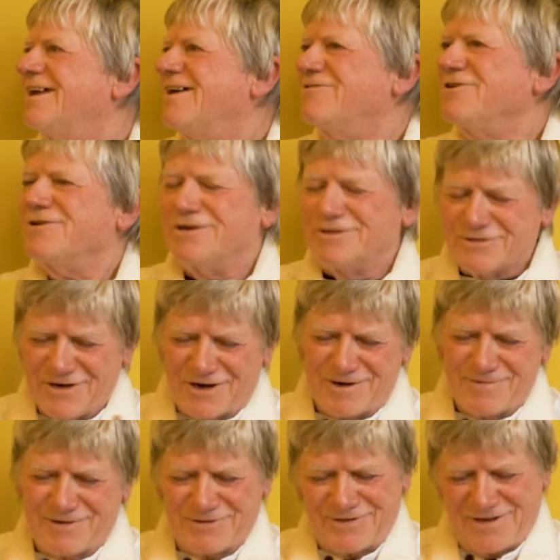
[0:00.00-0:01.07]
If I've got
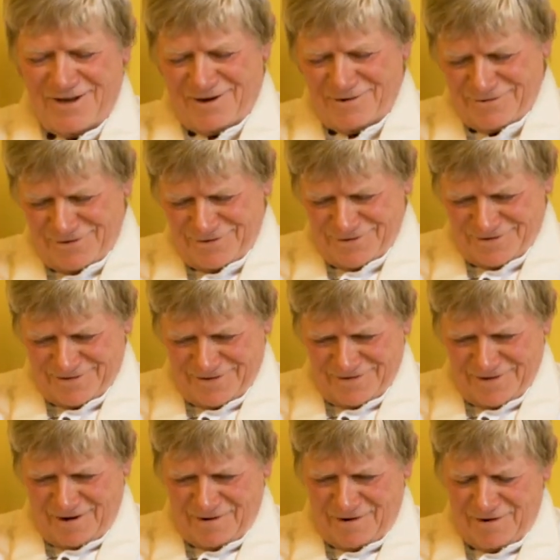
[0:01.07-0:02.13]
time,
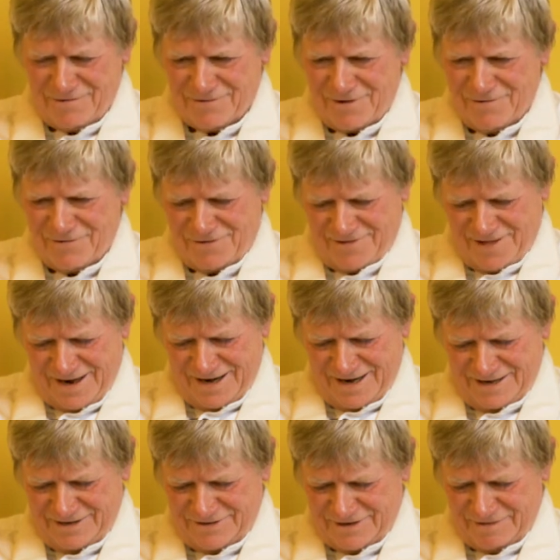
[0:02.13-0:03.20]
I'll go through that
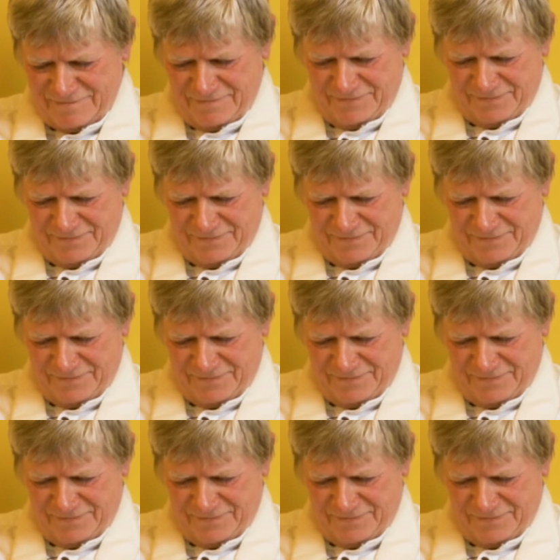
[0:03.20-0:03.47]
later.